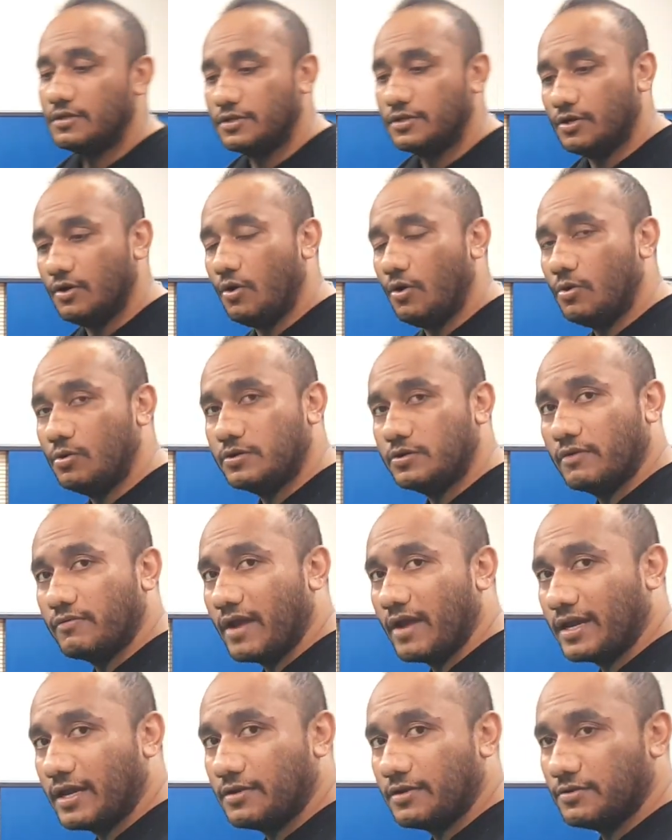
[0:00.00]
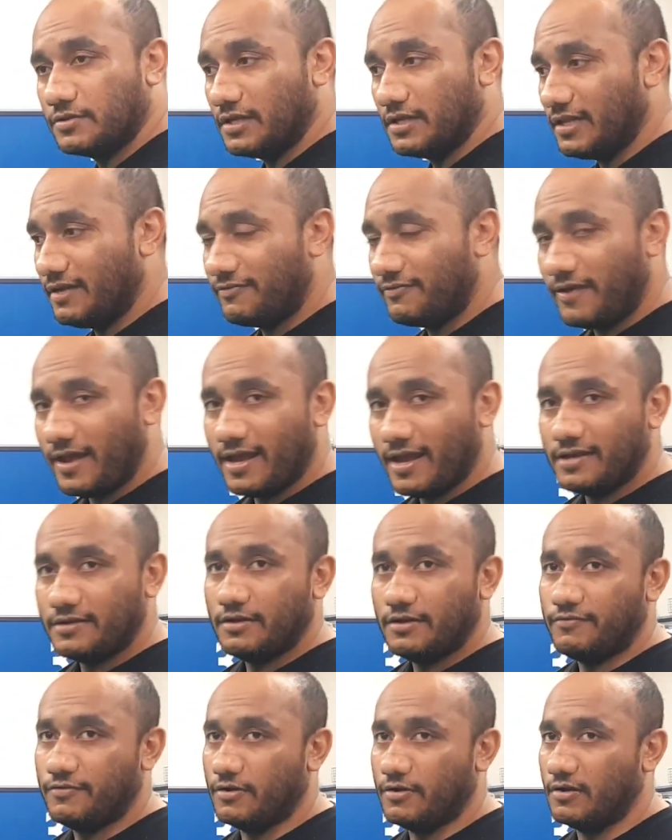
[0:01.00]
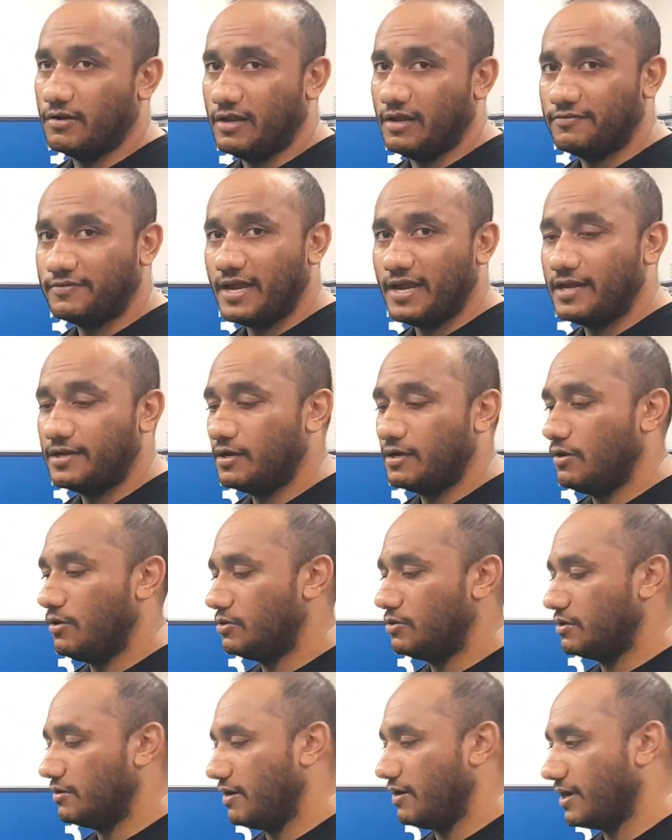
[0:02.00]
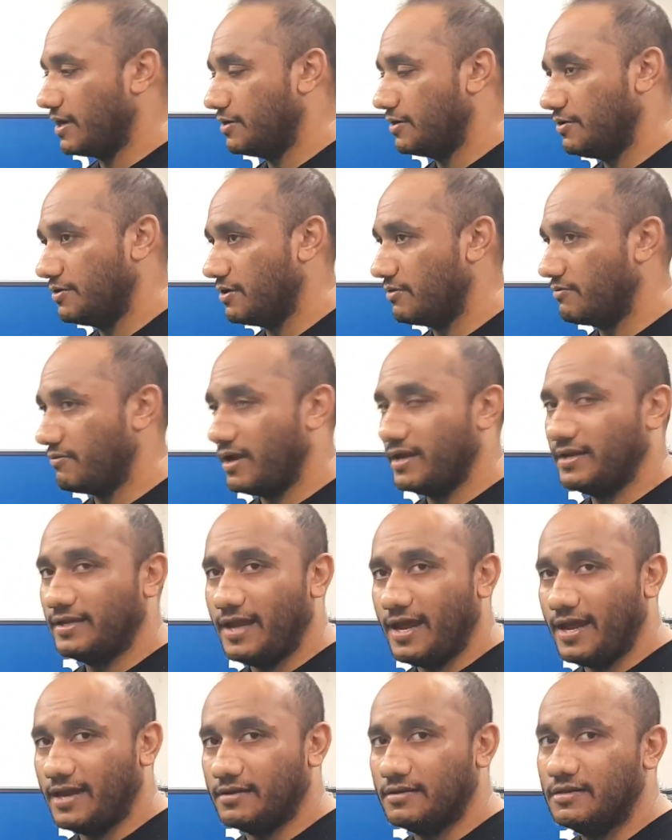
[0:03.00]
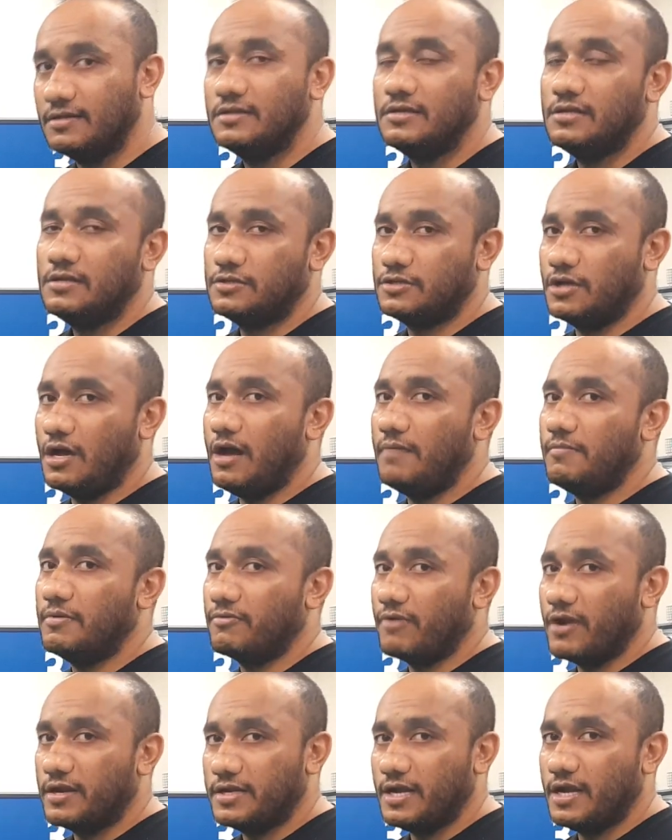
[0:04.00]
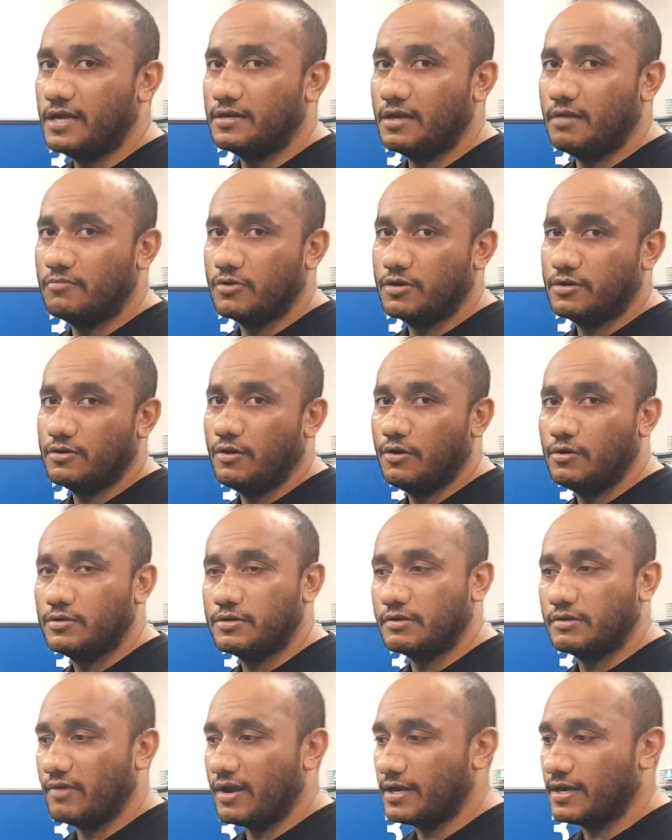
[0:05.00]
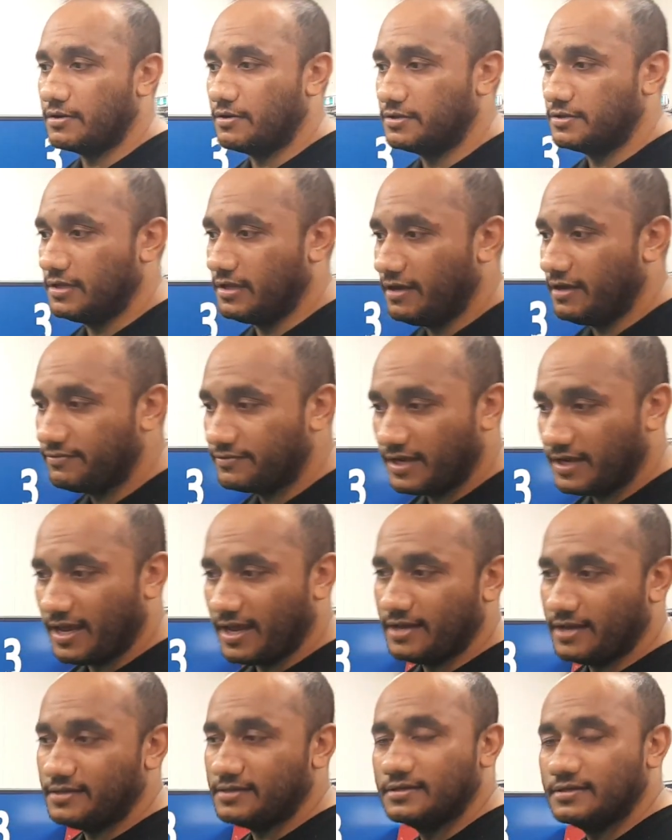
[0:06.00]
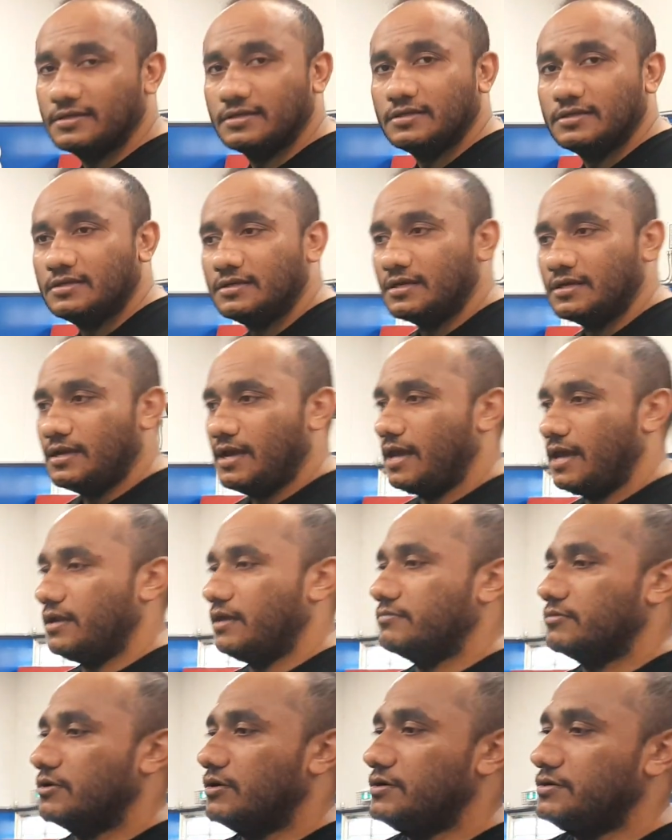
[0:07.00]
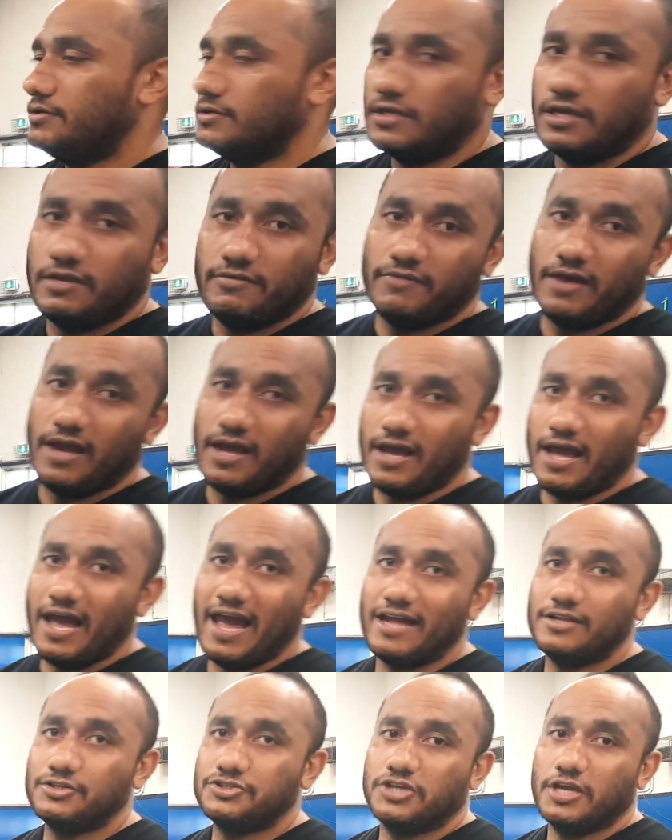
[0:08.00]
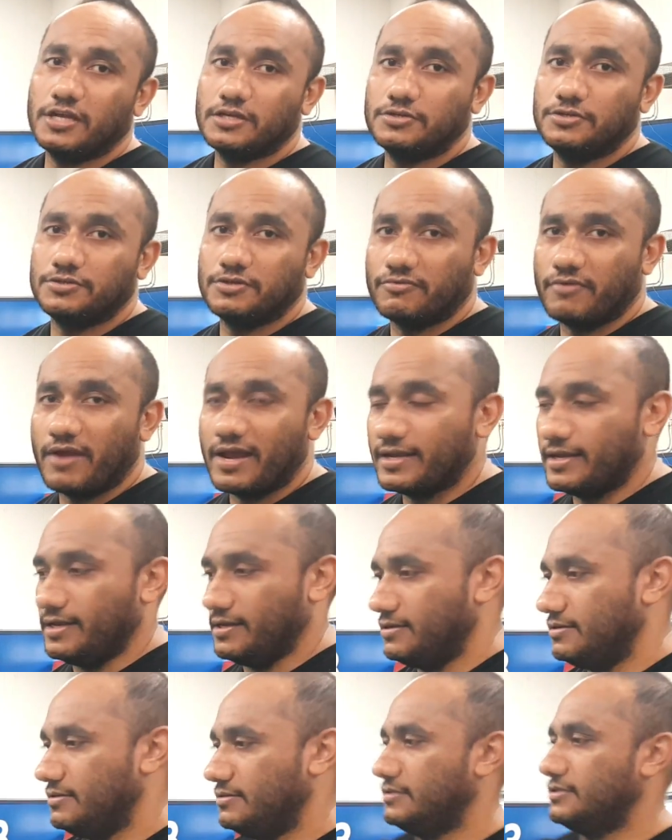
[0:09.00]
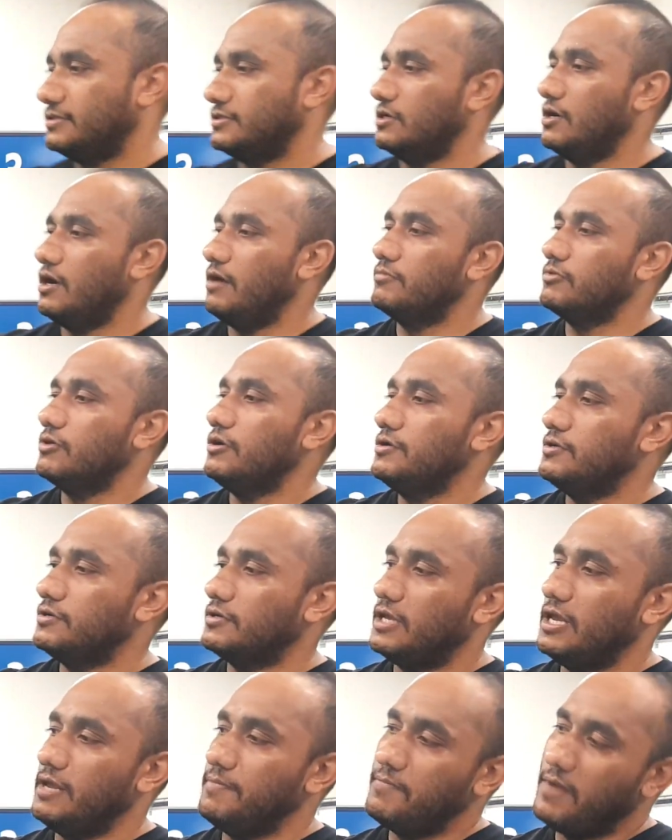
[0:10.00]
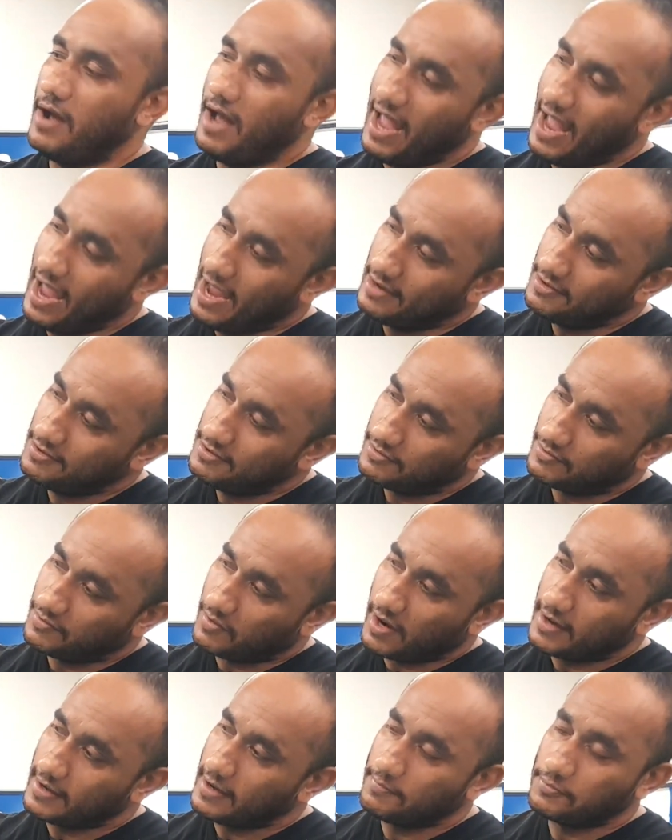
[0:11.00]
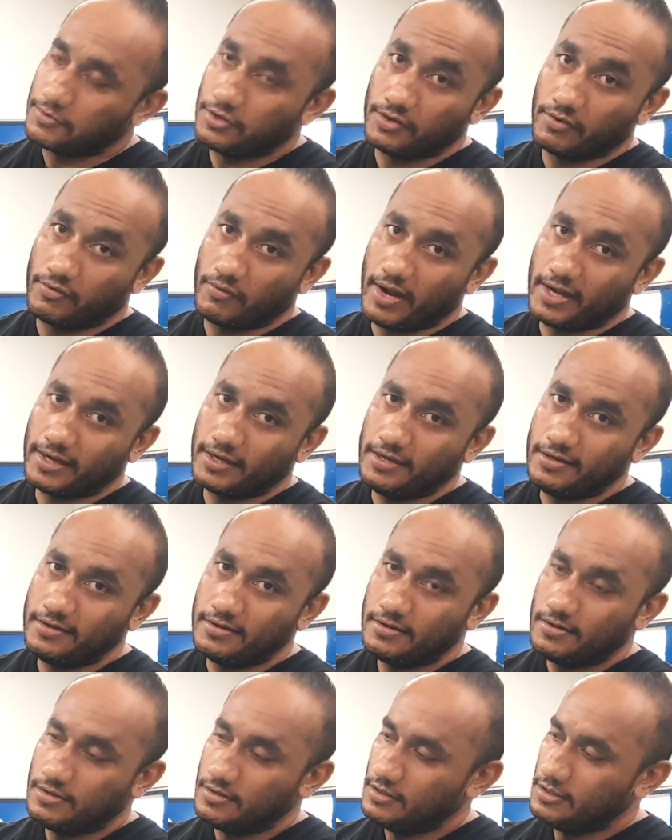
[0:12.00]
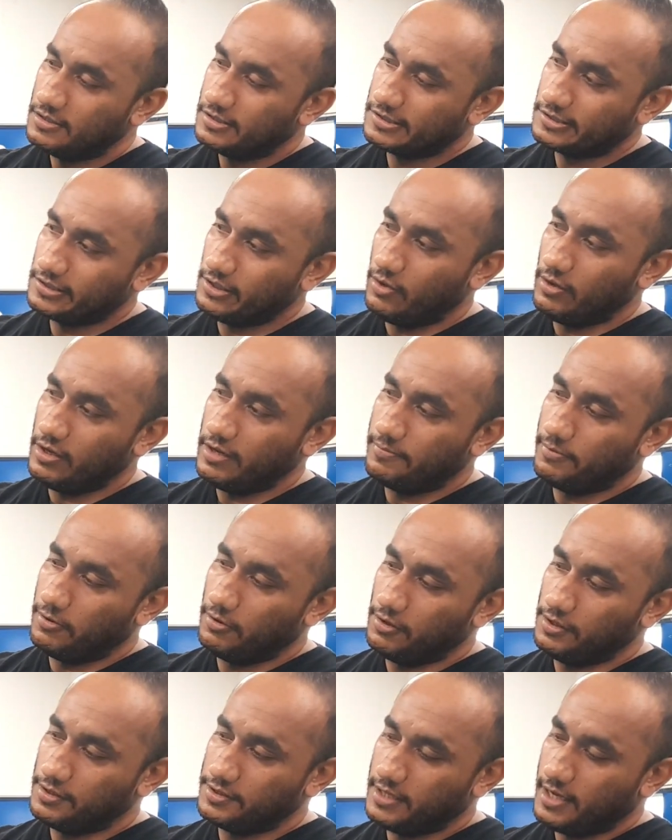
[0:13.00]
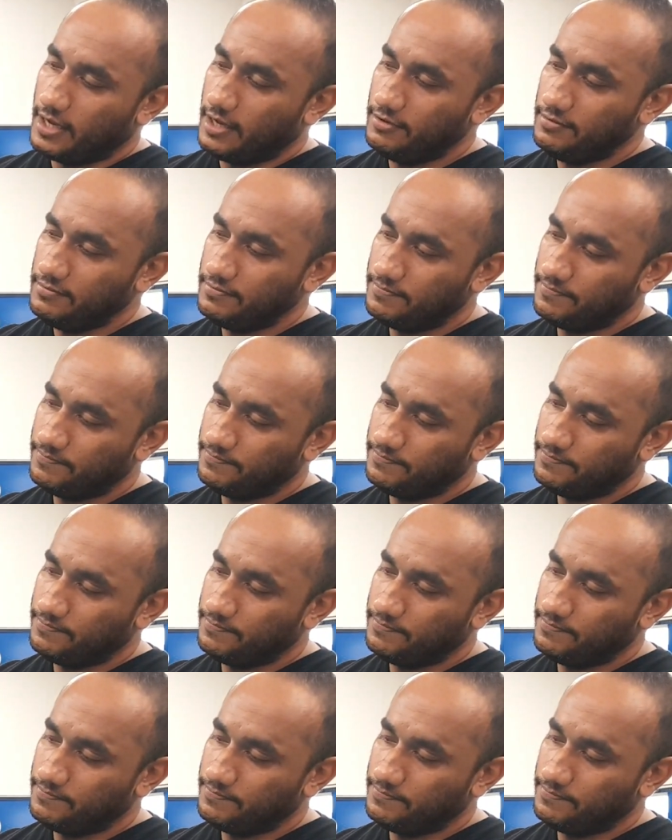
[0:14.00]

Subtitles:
you hold your racket on the left hand. If you're a left-hander, hold the racket on your right hand. So I'm a right-hander. I'm going to hold the racket on the left hand and I'm going to give a handshake to the racket. So I'm going to keep my hand right up to the racket, slowly pull it down,